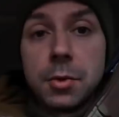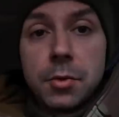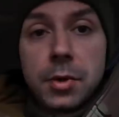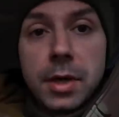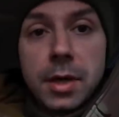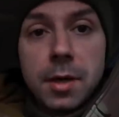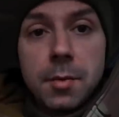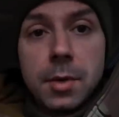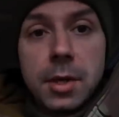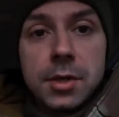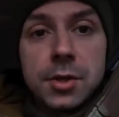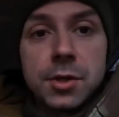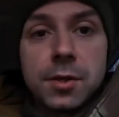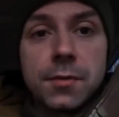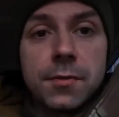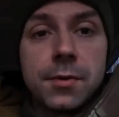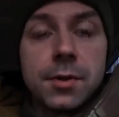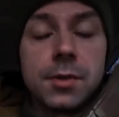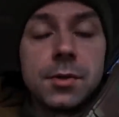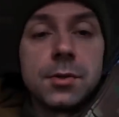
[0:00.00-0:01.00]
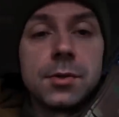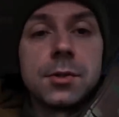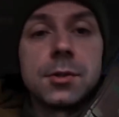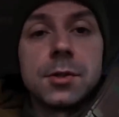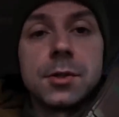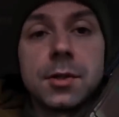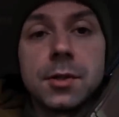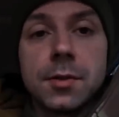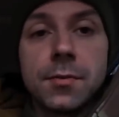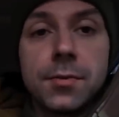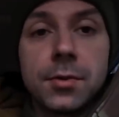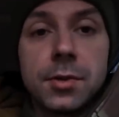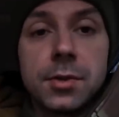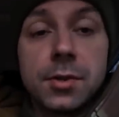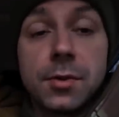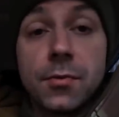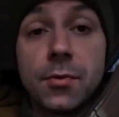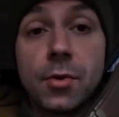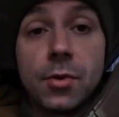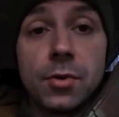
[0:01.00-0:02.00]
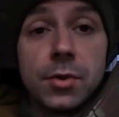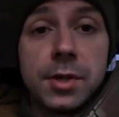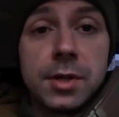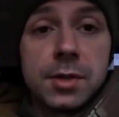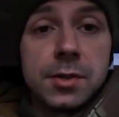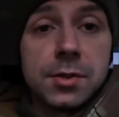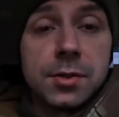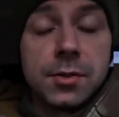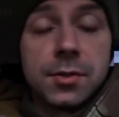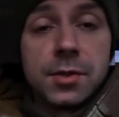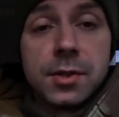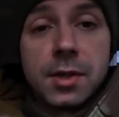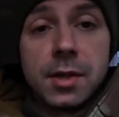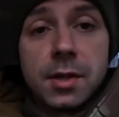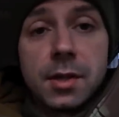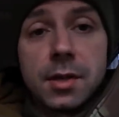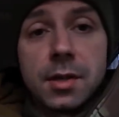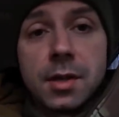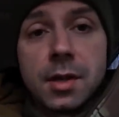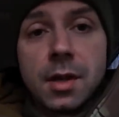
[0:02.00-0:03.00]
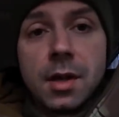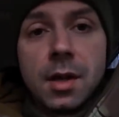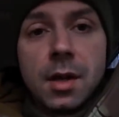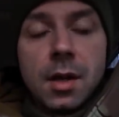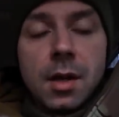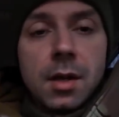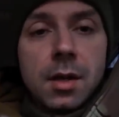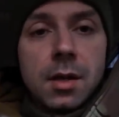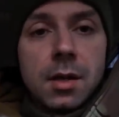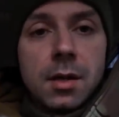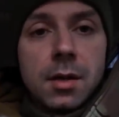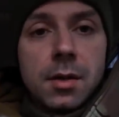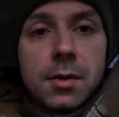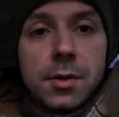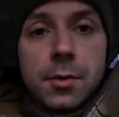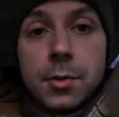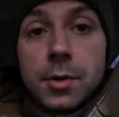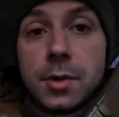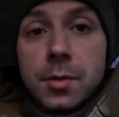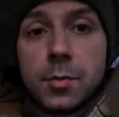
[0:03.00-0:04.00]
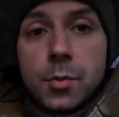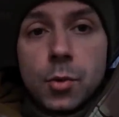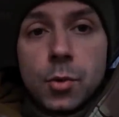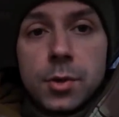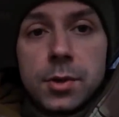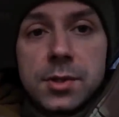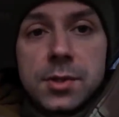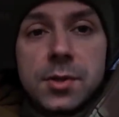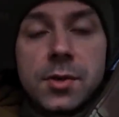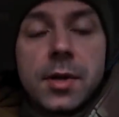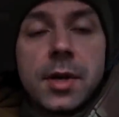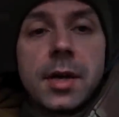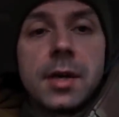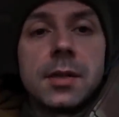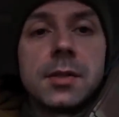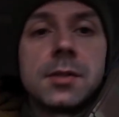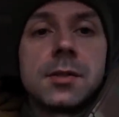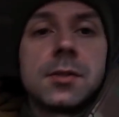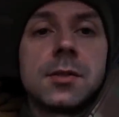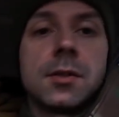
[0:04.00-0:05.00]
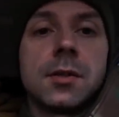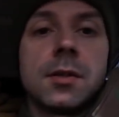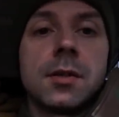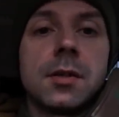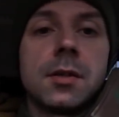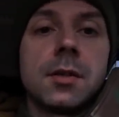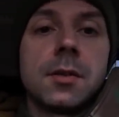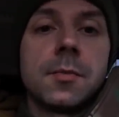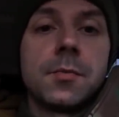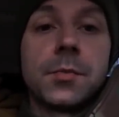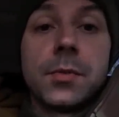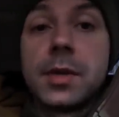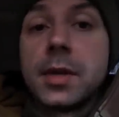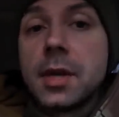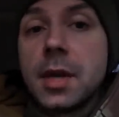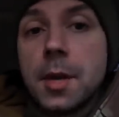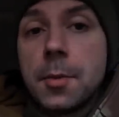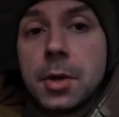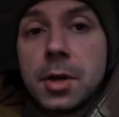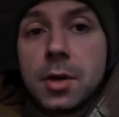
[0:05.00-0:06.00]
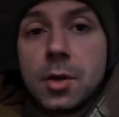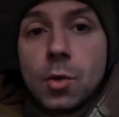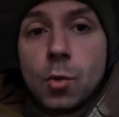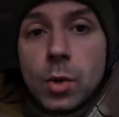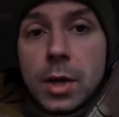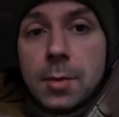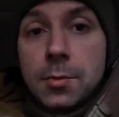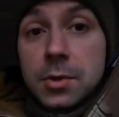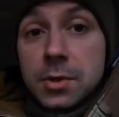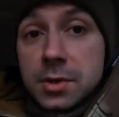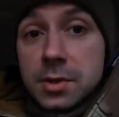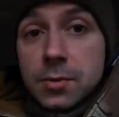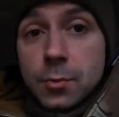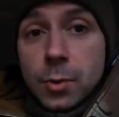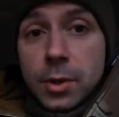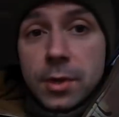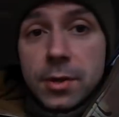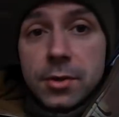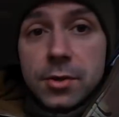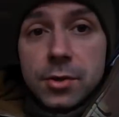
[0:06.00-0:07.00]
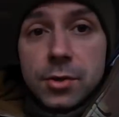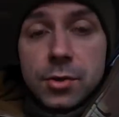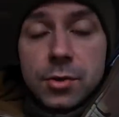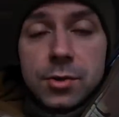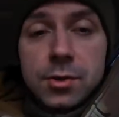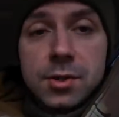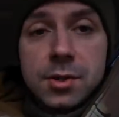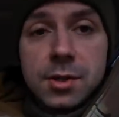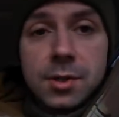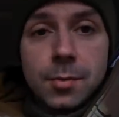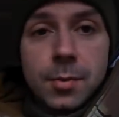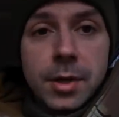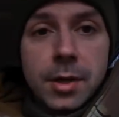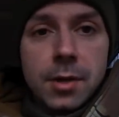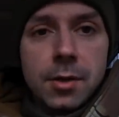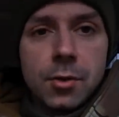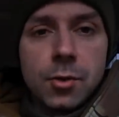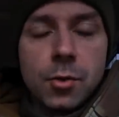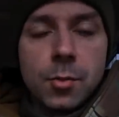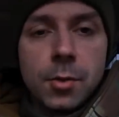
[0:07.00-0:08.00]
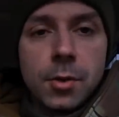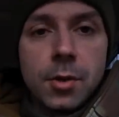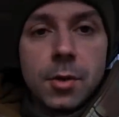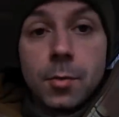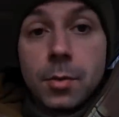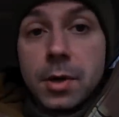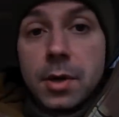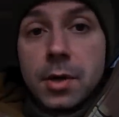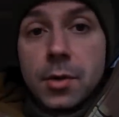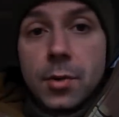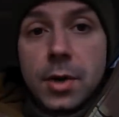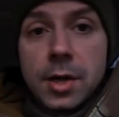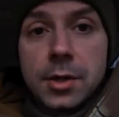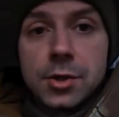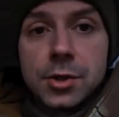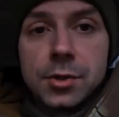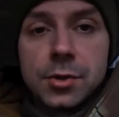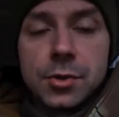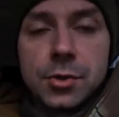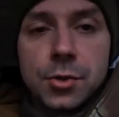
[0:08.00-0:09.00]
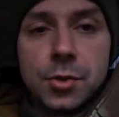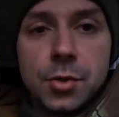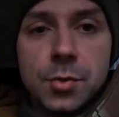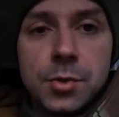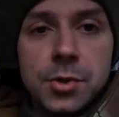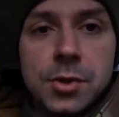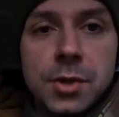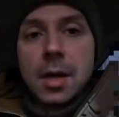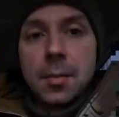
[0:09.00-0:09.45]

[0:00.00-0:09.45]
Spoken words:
We've got a bunch of news. First of all, yesterday there were reports that chemical weapons were used in Mariupol by Russian troops.